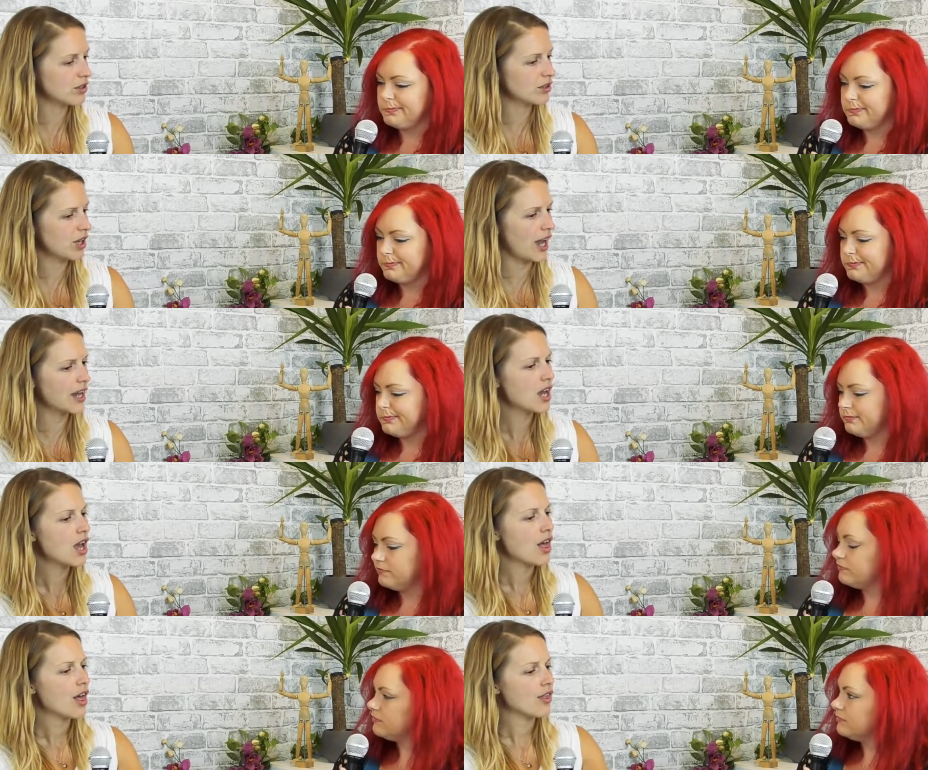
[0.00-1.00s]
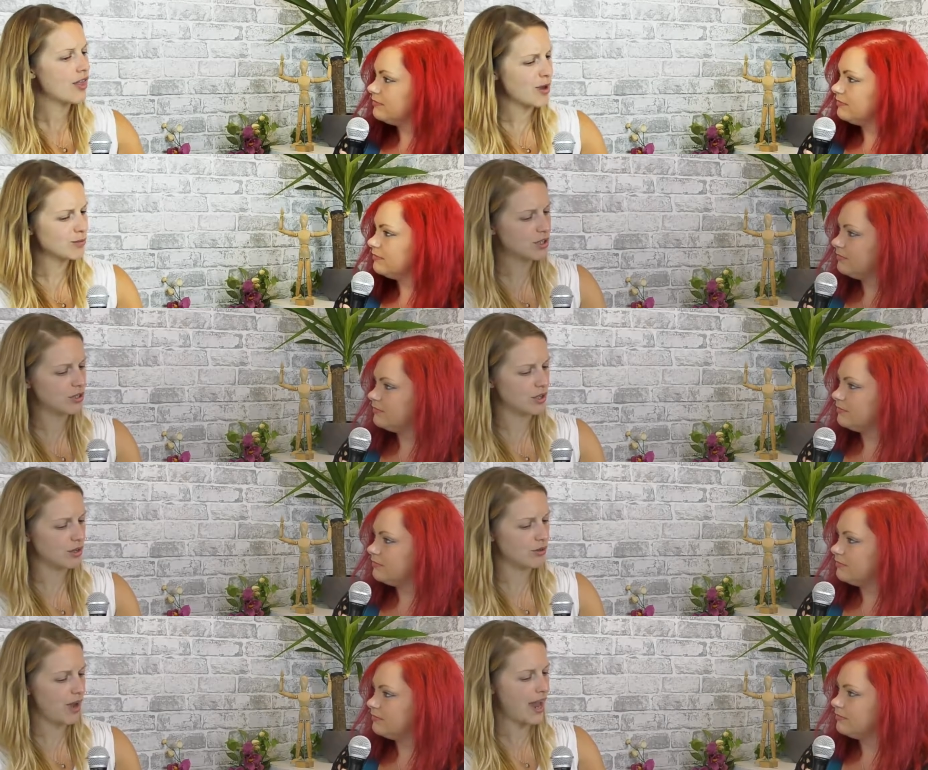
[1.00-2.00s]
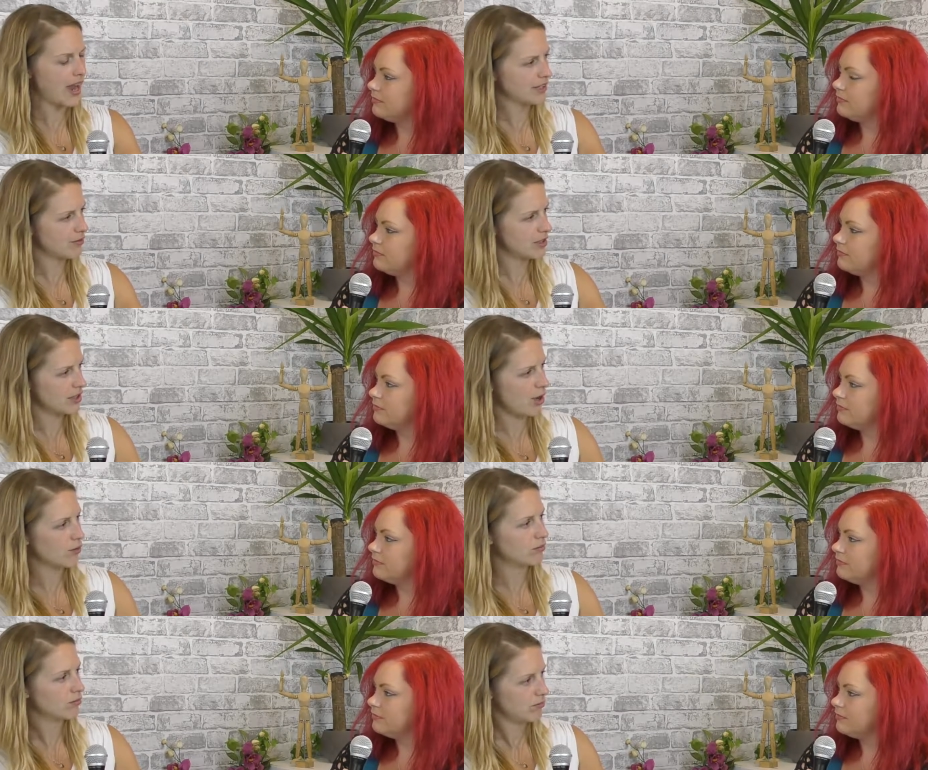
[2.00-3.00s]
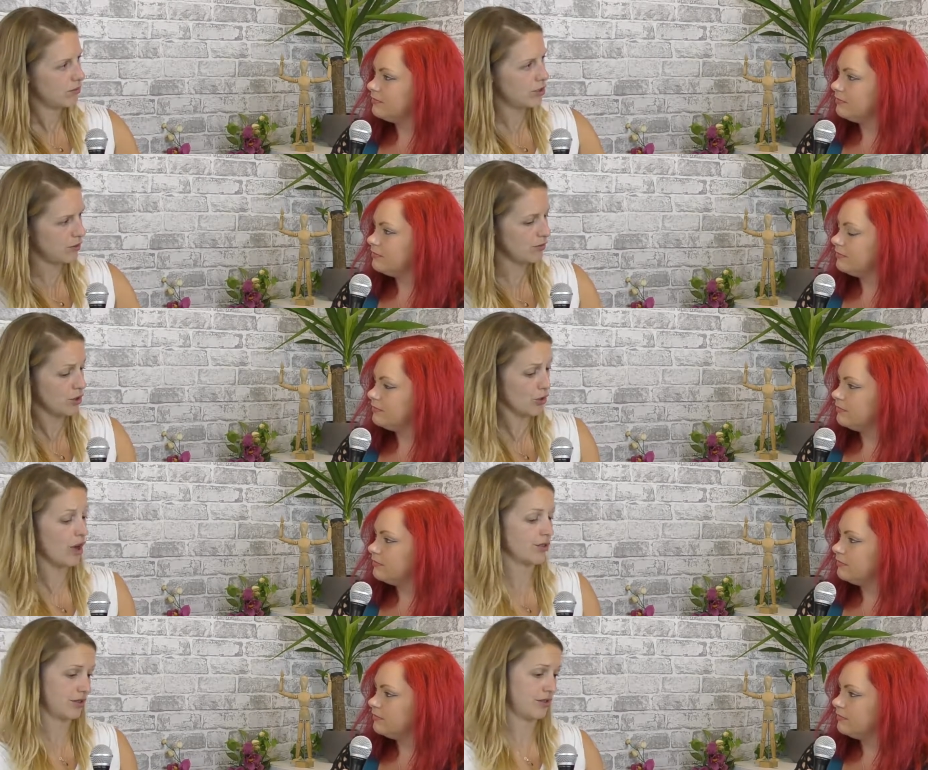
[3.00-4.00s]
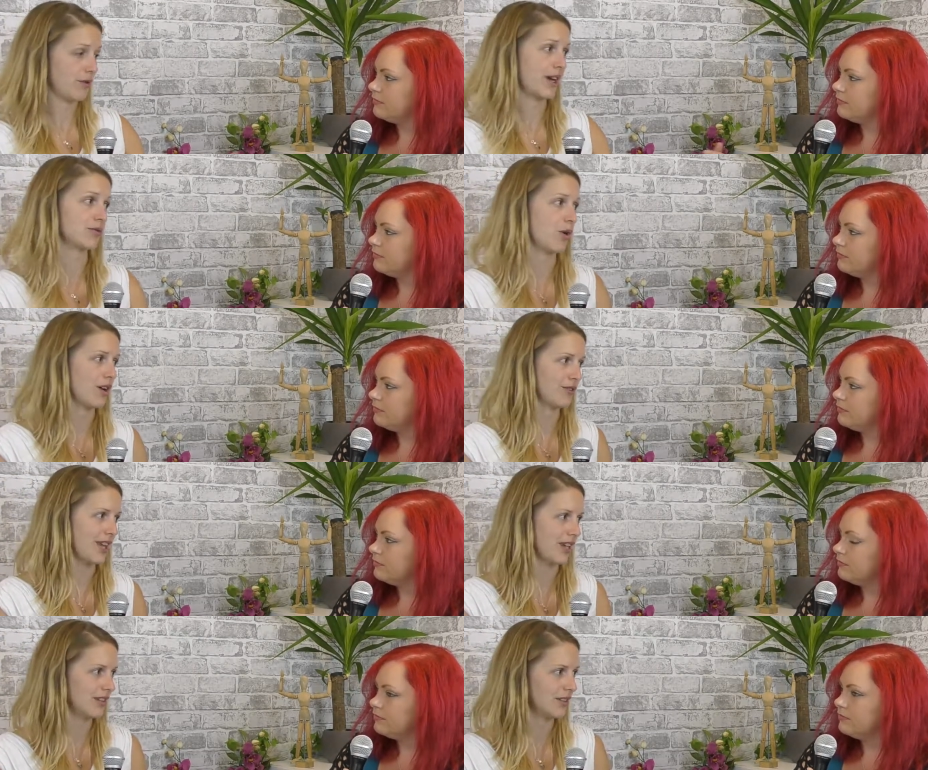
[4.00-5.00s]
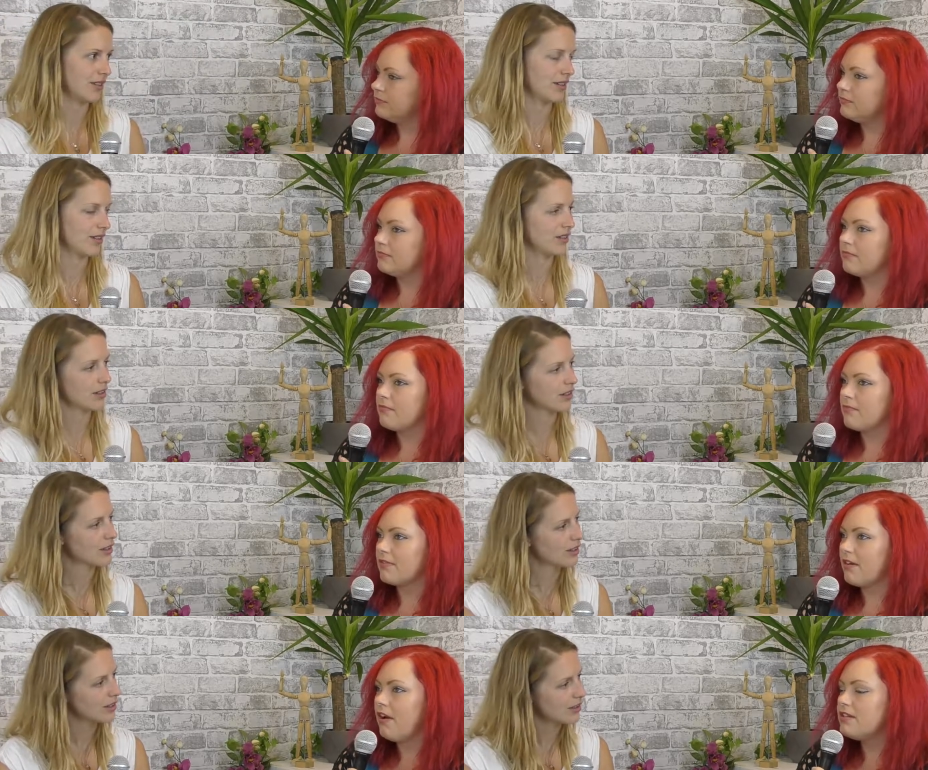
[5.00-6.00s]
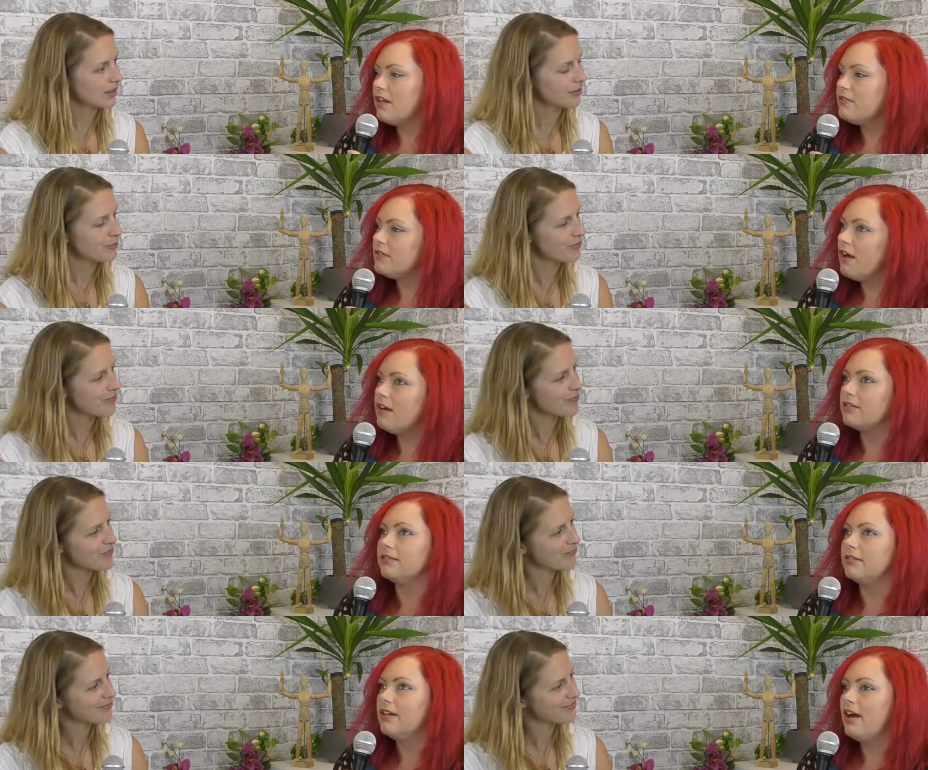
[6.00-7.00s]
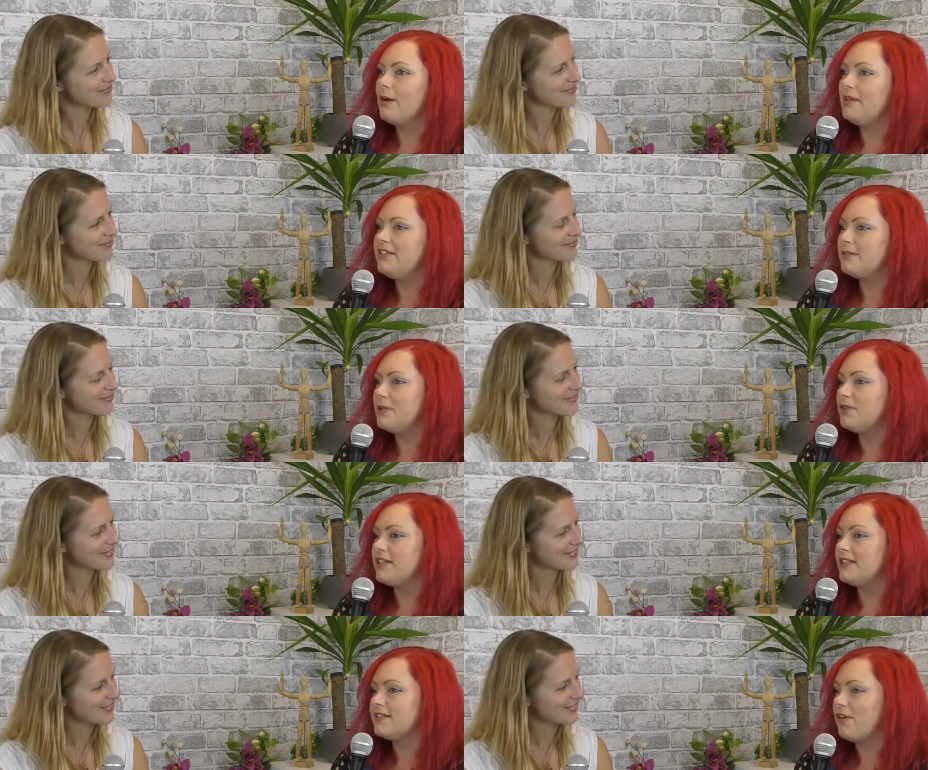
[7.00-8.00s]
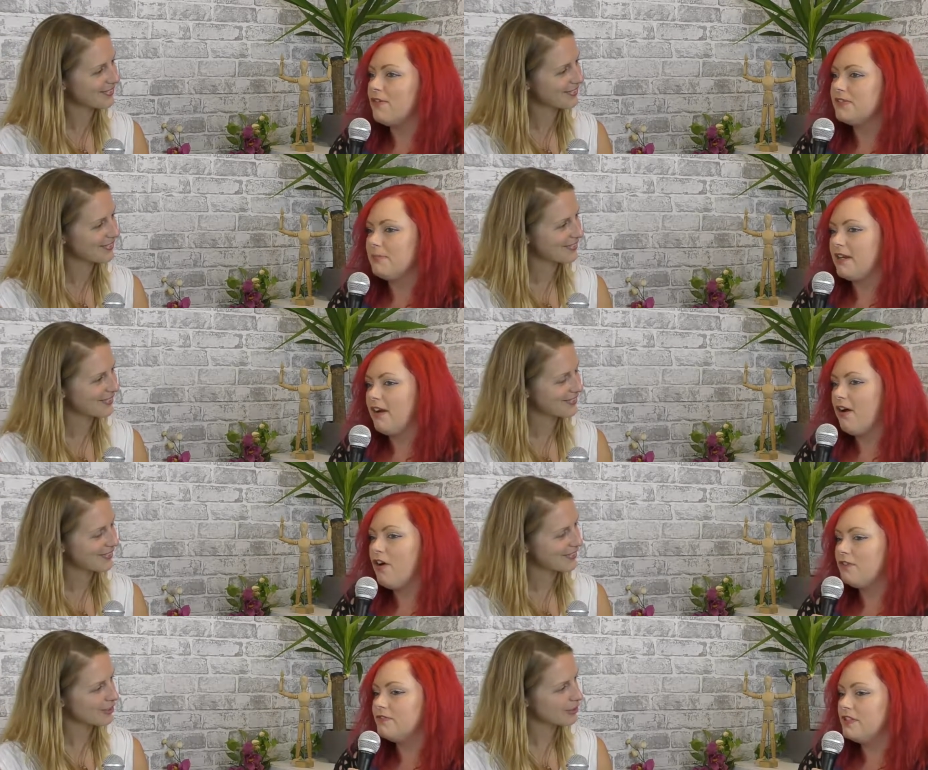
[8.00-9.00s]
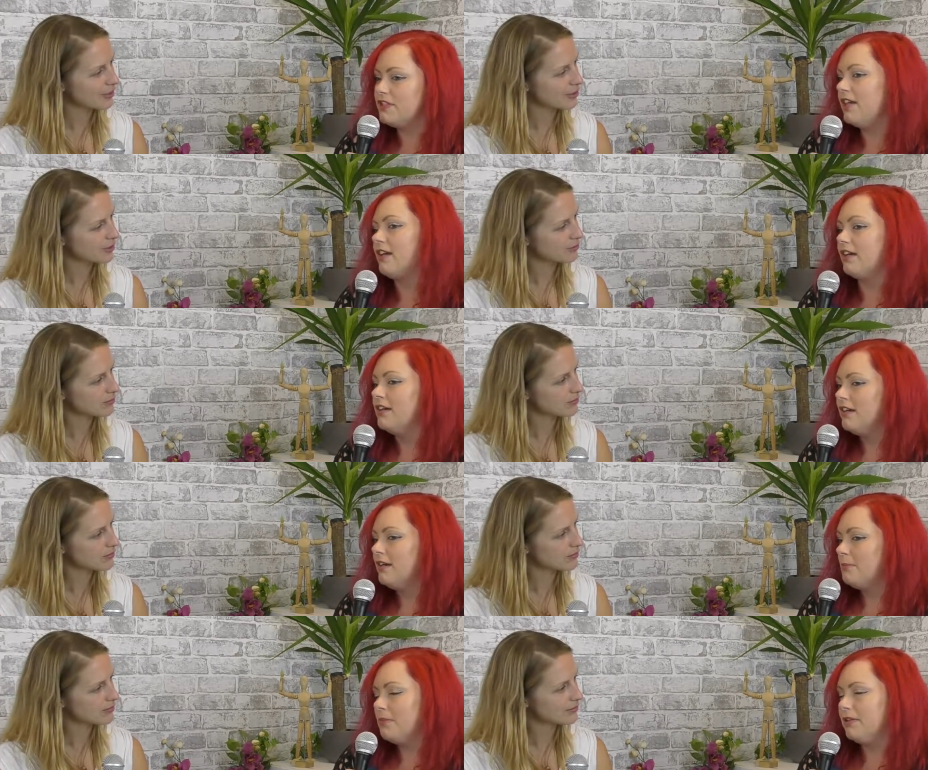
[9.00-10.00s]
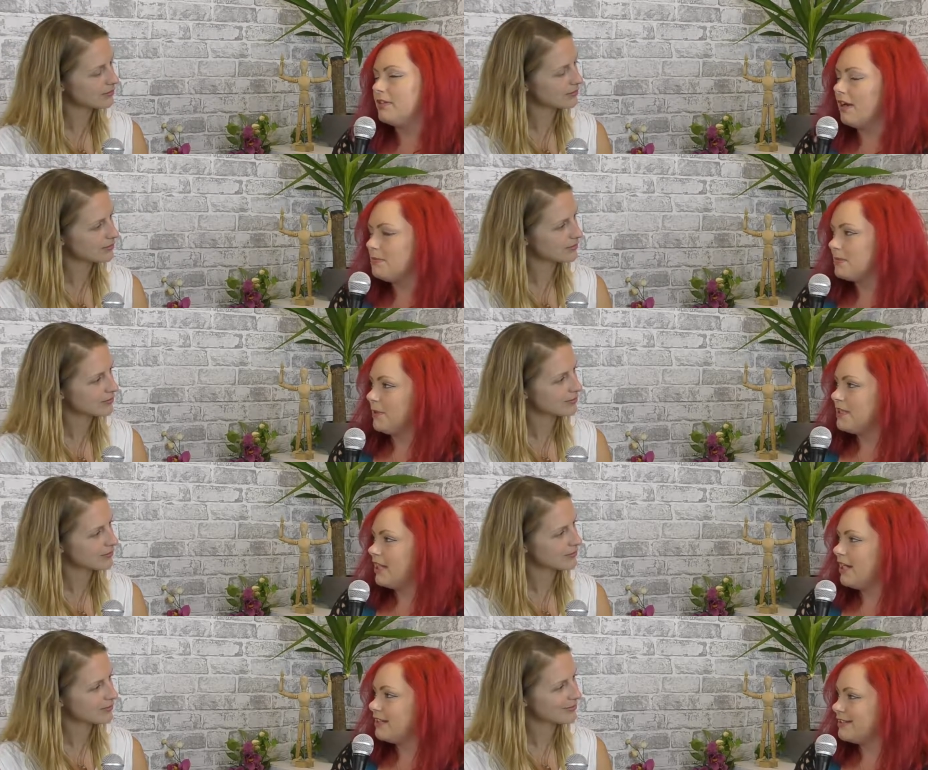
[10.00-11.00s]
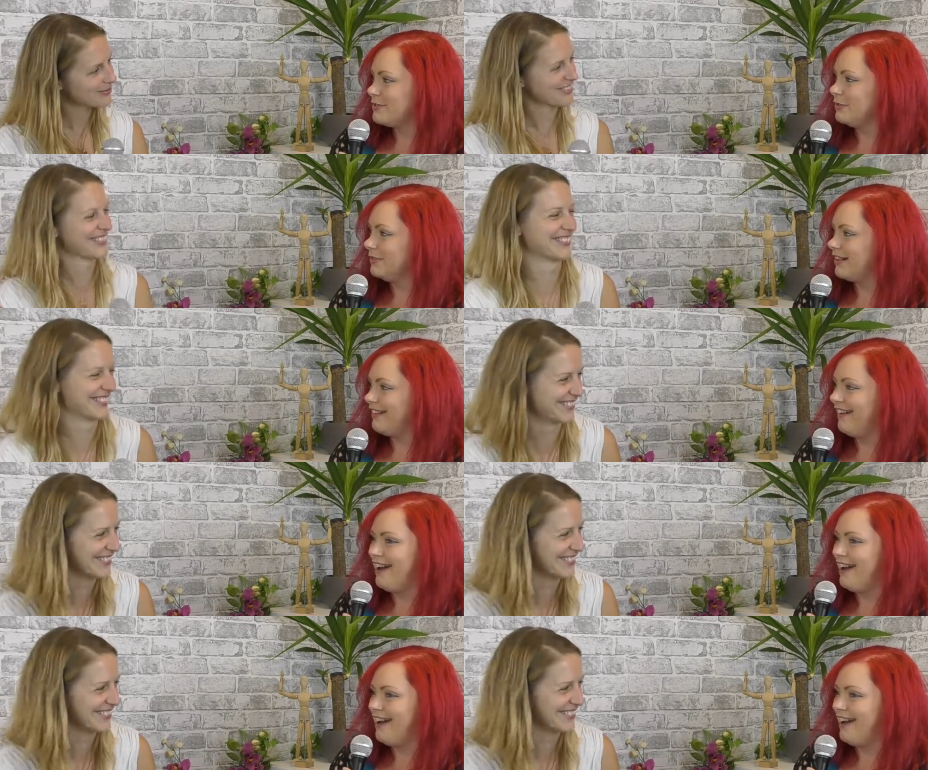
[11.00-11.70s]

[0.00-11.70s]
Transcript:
Speaker 1: or you'd like them to do, and as a result, you you're going to do X, Y, or Z.
Speaker 2: I don't know. I mean, to be honest, I've spent half of this year building up to my TEDx talk, and I